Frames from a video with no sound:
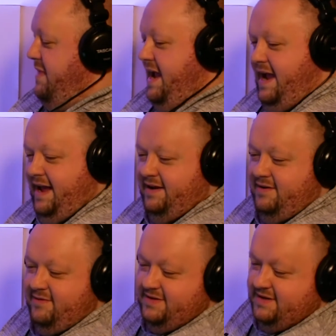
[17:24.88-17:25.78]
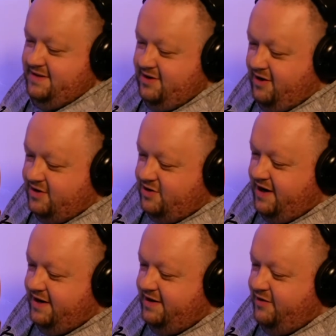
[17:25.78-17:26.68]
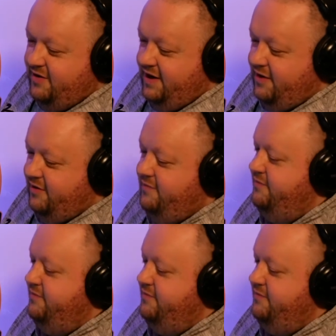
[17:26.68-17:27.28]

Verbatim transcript: Man, what's a dog trying to do to you?